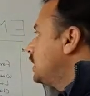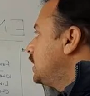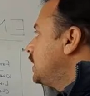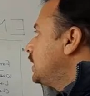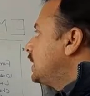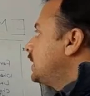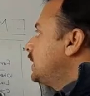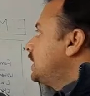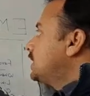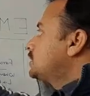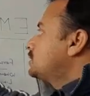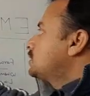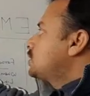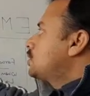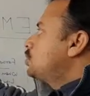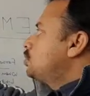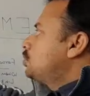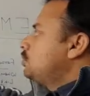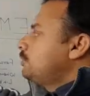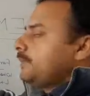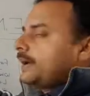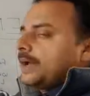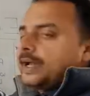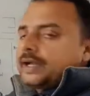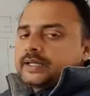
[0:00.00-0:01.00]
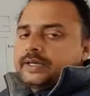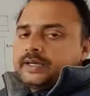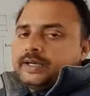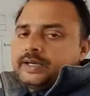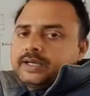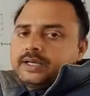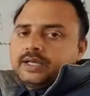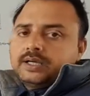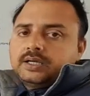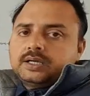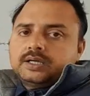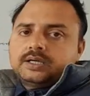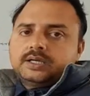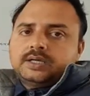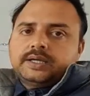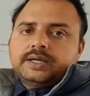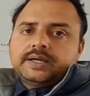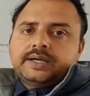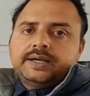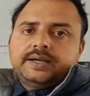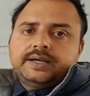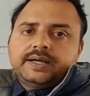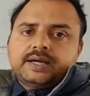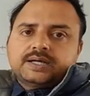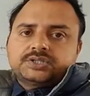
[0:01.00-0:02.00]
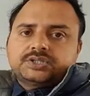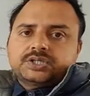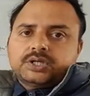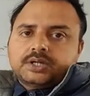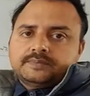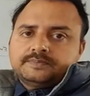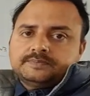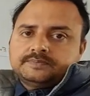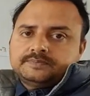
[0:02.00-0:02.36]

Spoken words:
electromagnetic induction.